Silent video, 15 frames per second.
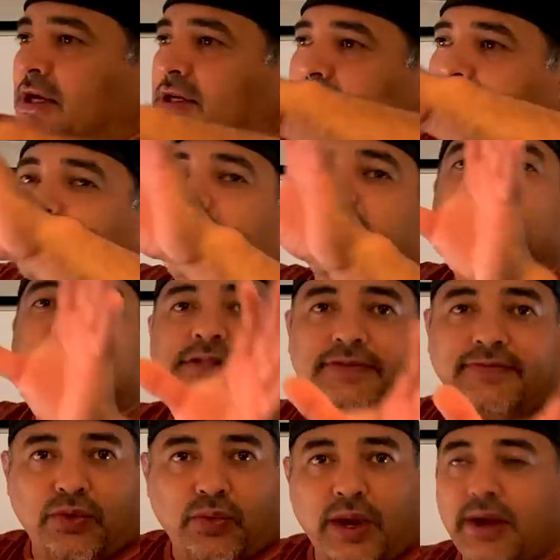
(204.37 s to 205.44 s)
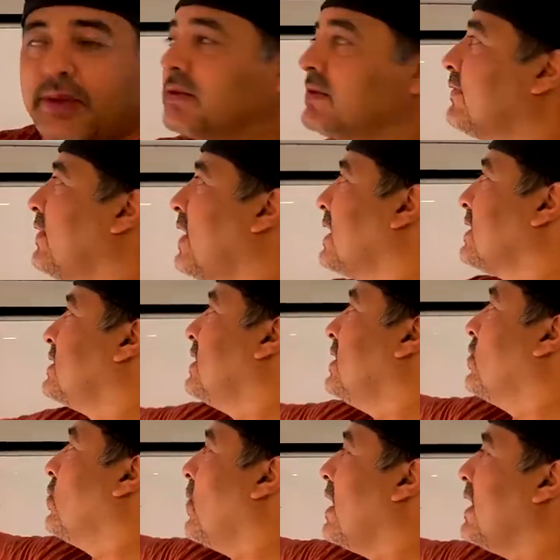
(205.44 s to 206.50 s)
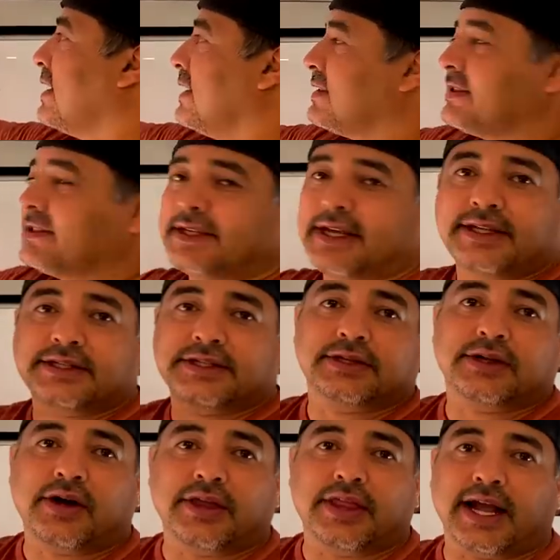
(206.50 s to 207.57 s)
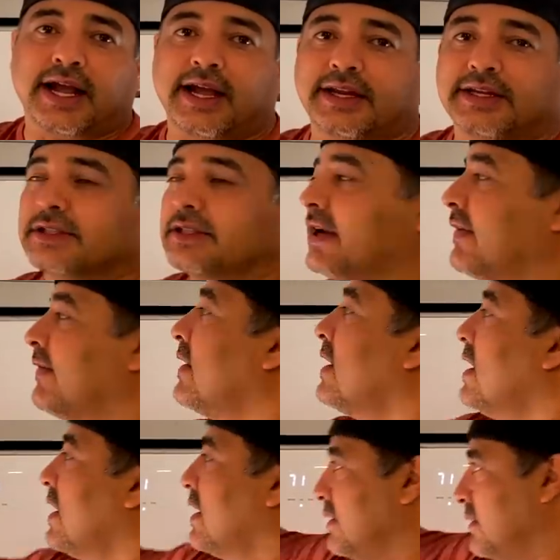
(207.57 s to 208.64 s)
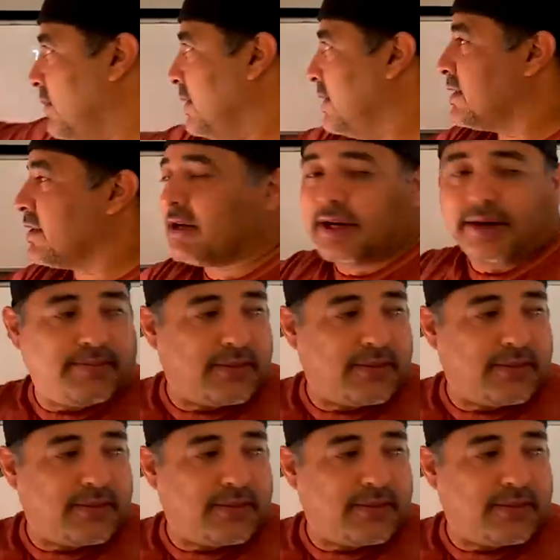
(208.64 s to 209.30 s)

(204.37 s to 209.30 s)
just because of the way it was flexing, the way this sits, all that kind of stuff. So we started